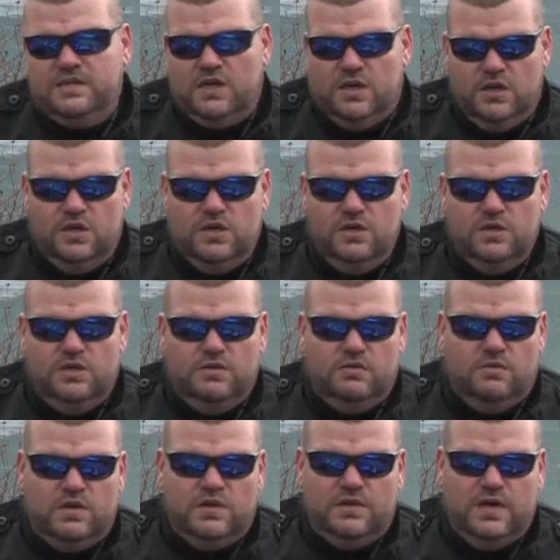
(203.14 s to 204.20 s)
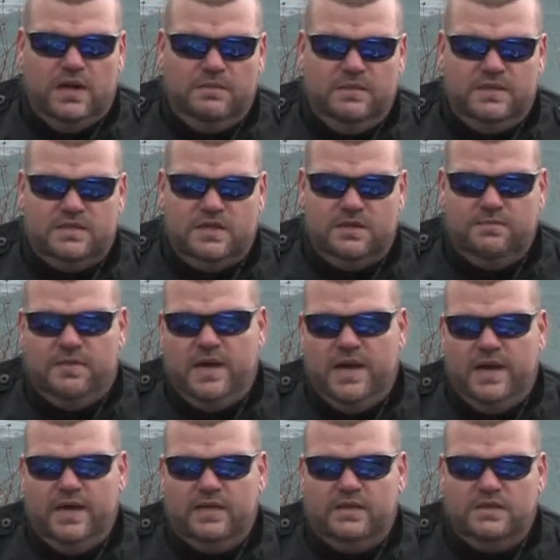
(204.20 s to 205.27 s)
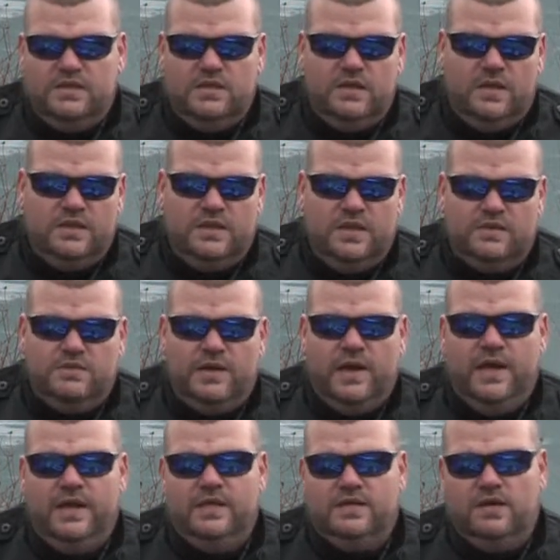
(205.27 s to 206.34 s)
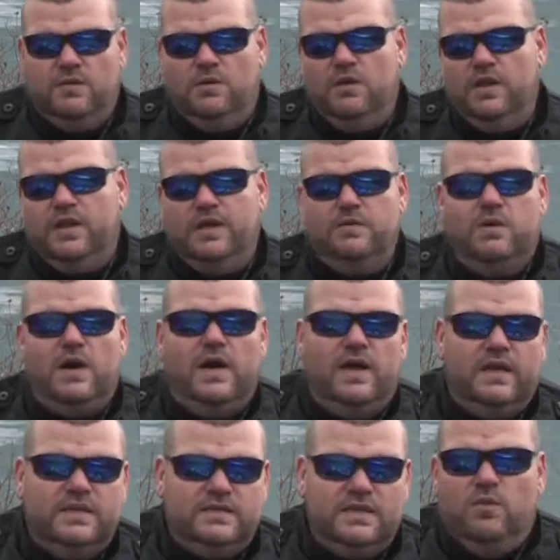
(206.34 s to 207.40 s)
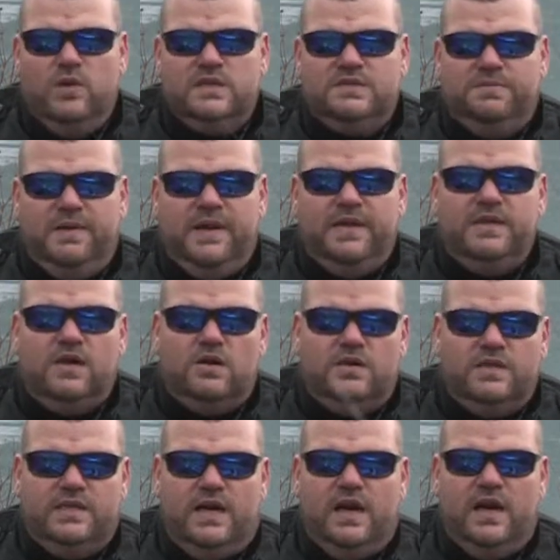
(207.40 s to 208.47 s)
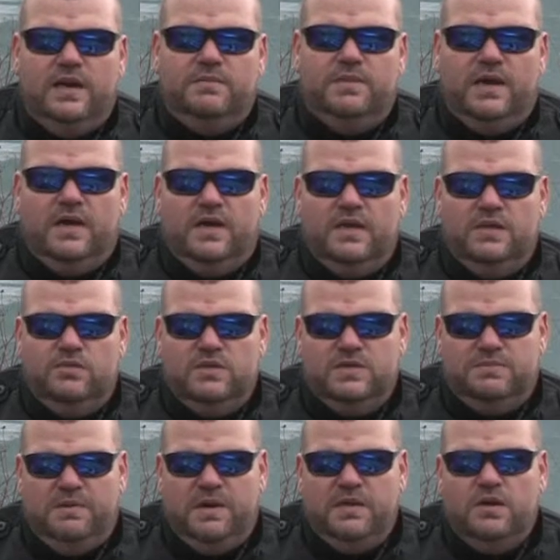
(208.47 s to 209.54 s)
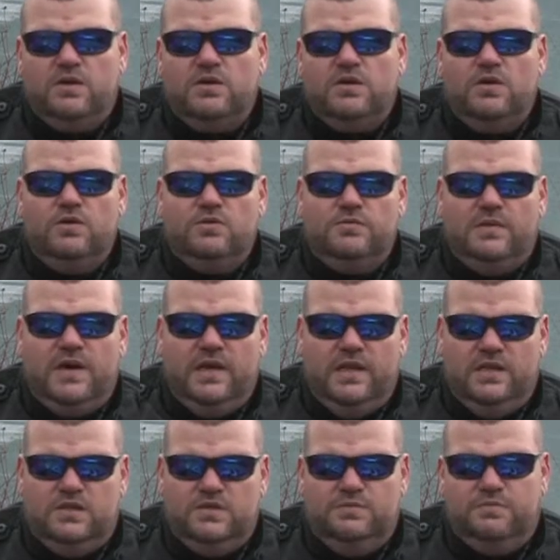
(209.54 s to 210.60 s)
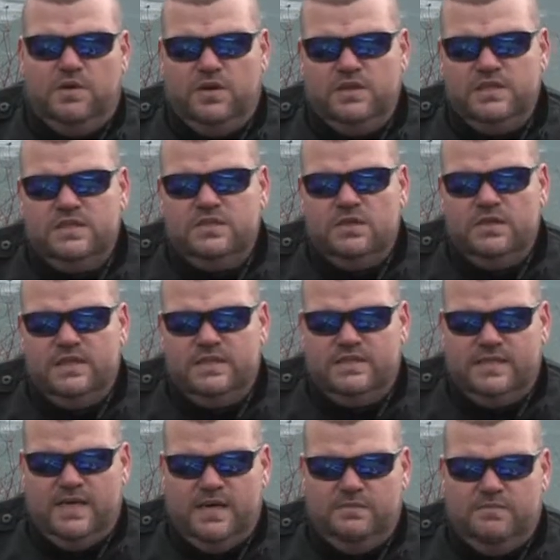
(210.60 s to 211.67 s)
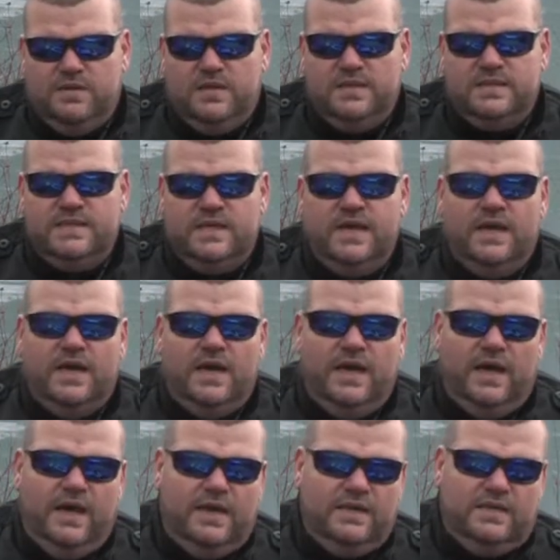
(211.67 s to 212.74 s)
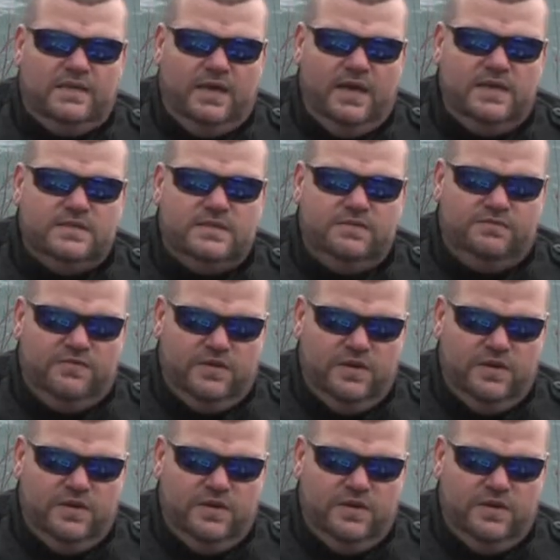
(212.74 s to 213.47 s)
are good, what tablets are bad, not that great quality wise? We spend our time and we spend our own money to purchase all these samples and test them for